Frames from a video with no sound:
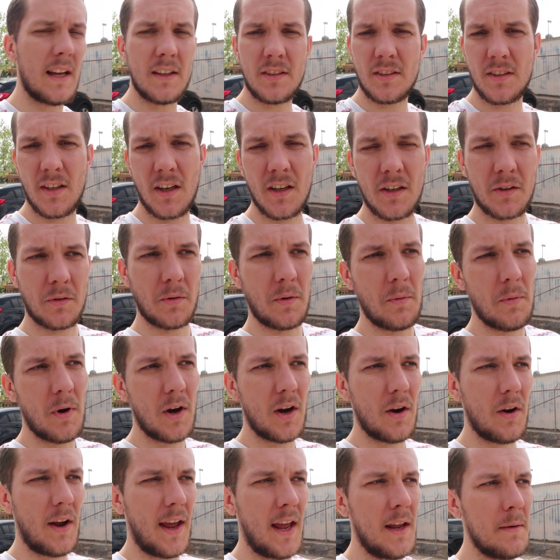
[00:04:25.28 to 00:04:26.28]
that sucked. We
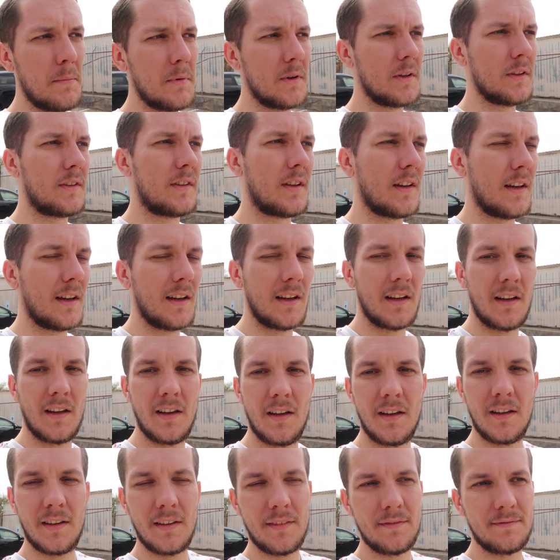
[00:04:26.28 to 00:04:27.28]
weren't able
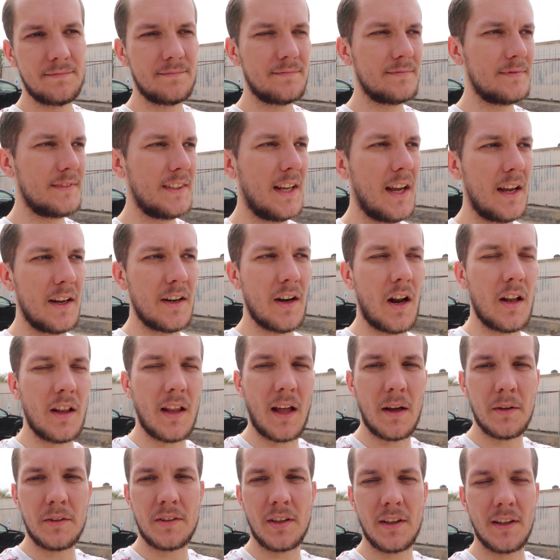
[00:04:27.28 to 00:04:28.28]
to, yeah, you're not
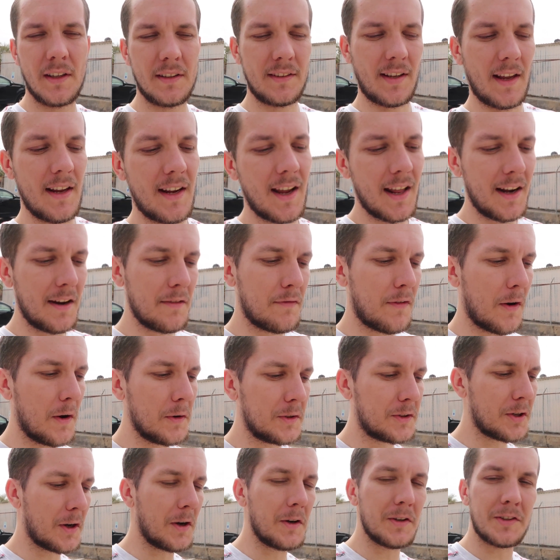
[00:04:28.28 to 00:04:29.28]
allowed to take any
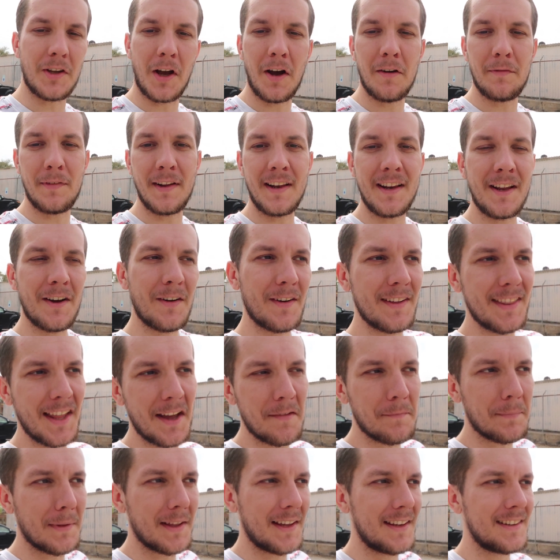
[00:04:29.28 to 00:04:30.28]
photos or video in
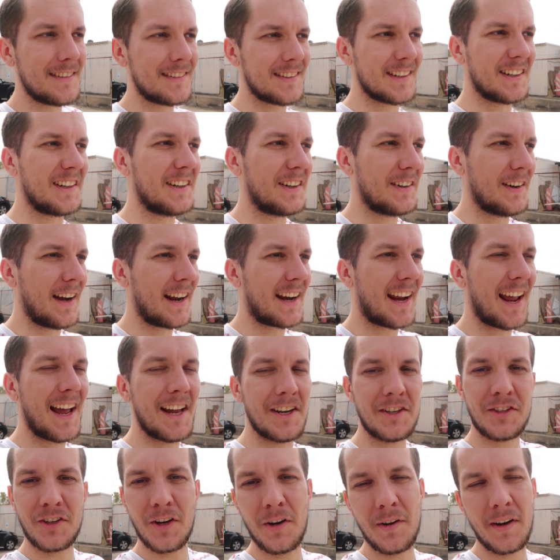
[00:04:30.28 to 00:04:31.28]
that place, so I
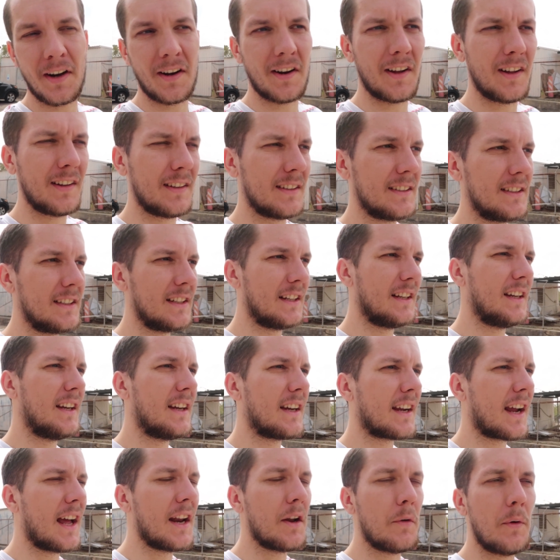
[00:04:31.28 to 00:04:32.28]
can't show it at all.
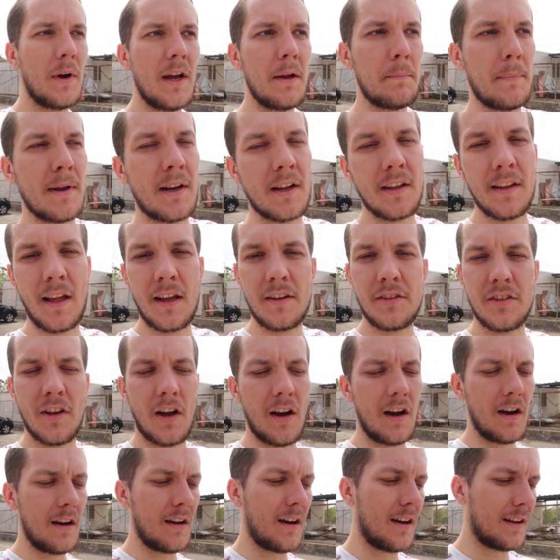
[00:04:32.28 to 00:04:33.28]
Kind of weird because I
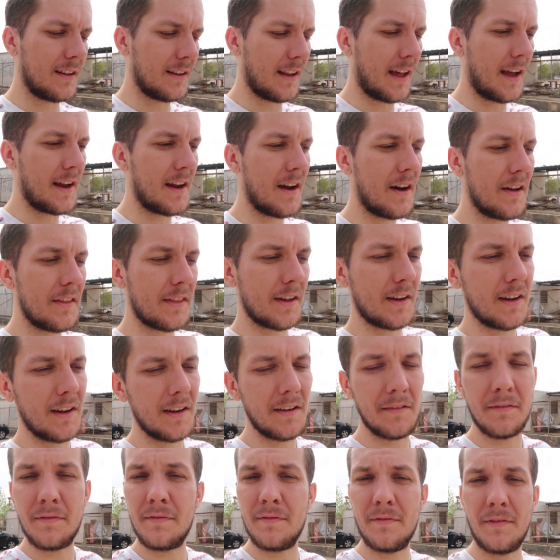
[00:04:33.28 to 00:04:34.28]
saw like
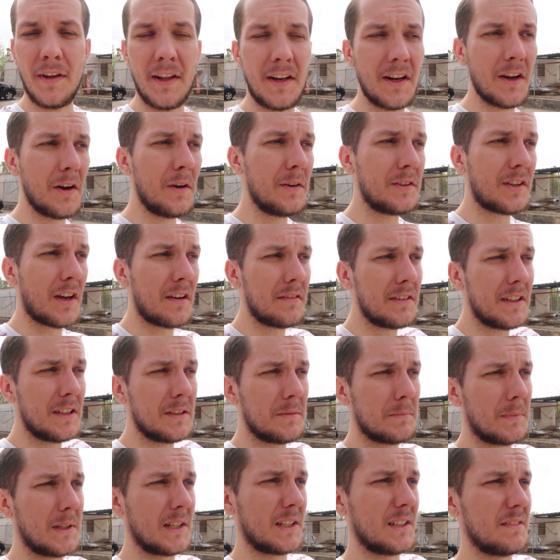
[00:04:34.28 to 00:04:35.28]
other videos of
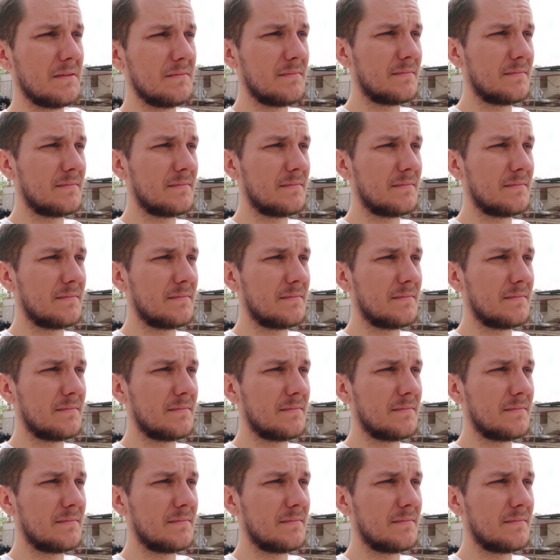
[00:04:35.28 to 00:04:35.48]
it, but